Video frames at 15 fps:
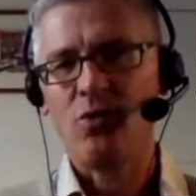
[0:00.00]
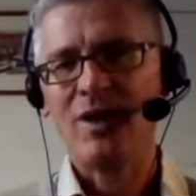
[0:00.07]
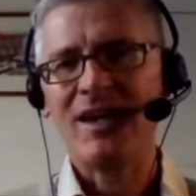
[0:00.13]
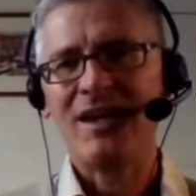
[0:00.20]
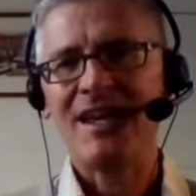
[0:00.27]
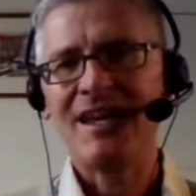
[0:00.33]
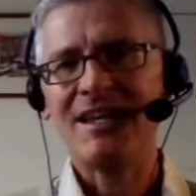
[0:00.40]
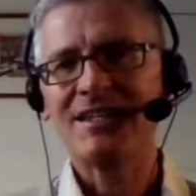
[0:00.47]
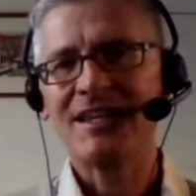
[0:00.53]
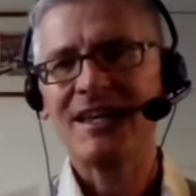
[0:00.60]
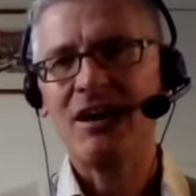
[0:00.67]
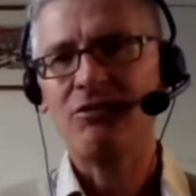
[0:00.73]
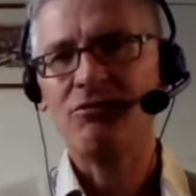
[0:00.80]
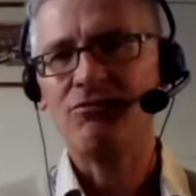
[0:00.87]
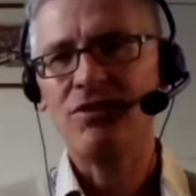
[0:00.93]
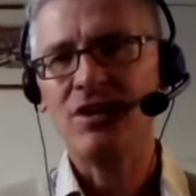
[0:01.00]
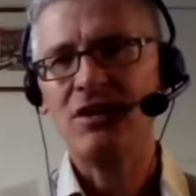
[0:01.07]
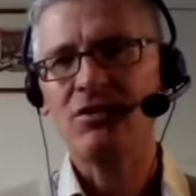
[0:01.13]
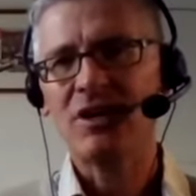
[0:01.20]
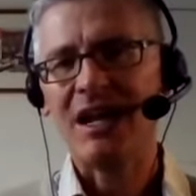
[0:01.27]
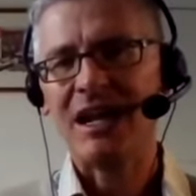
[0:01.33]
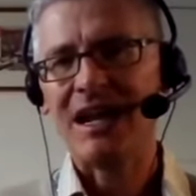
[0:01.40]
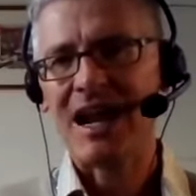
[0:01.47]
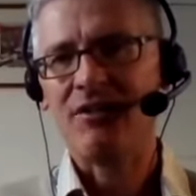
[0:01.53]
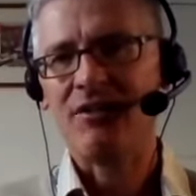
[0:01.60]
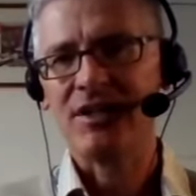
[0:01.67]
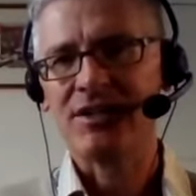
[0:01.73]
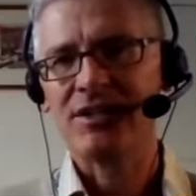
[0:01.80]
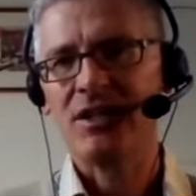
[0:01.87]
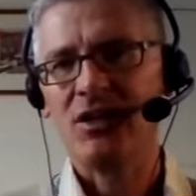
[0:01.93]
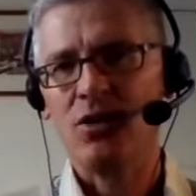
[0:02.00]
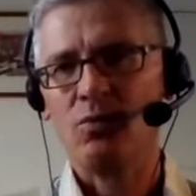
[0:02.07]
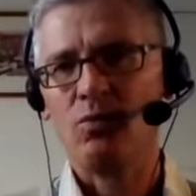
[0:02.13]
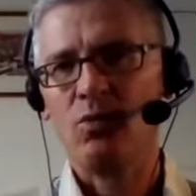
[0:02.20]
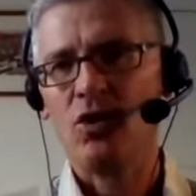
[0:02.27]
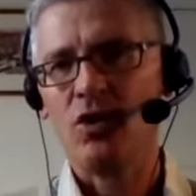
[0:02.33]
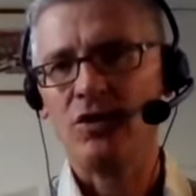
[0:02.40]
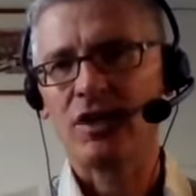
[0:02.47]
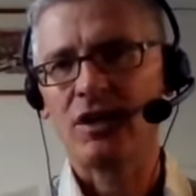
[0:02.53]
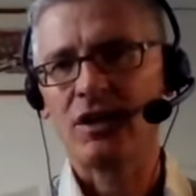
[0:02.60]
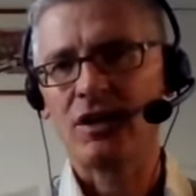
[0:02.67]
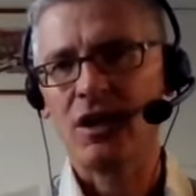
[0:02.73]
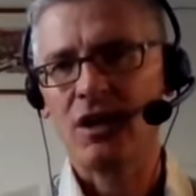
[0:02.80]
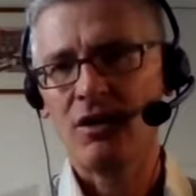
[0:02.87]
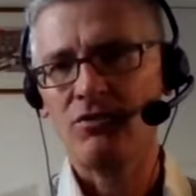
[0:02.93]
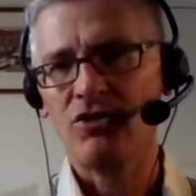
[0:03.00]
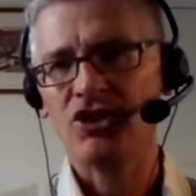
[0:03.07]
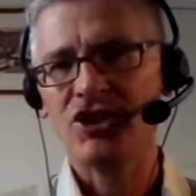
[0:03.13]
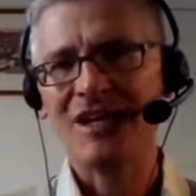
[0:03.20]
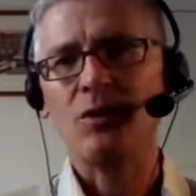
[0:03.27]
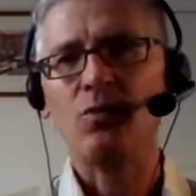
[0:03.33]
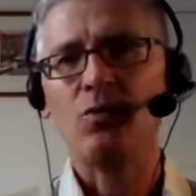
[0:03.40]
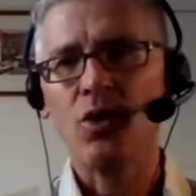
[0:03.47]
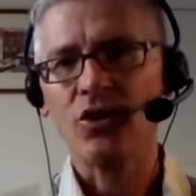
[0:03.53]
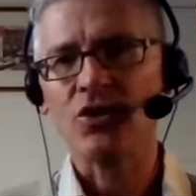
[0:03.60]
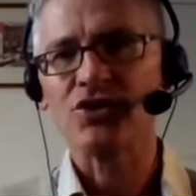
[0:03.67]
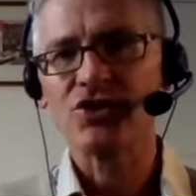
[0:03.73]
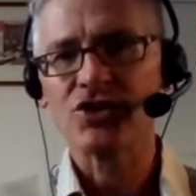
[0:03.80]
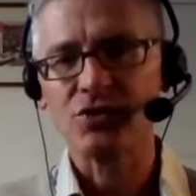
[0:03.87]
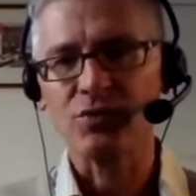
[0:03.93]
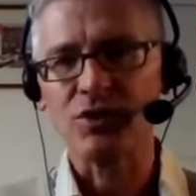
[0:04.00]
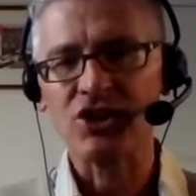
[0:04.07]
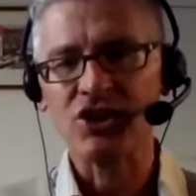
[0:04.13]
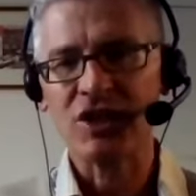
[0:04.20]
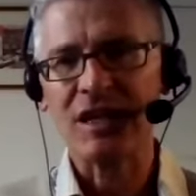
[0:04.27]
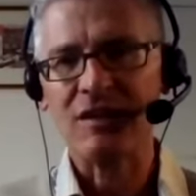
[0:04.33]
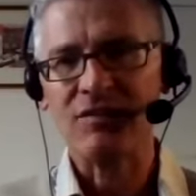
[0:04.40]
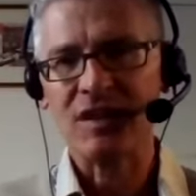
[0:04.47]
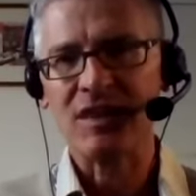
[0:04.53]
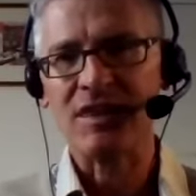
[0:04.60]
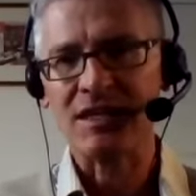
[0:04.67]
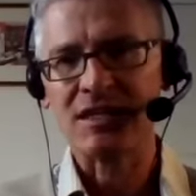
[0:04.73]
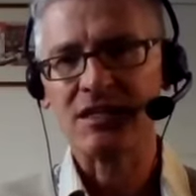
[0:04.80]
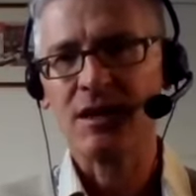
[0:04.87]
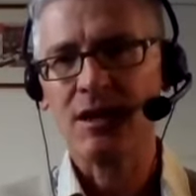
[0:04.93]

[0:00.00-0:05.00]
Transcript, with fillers: We need to get real clarity on what the coachee wants to achieve in this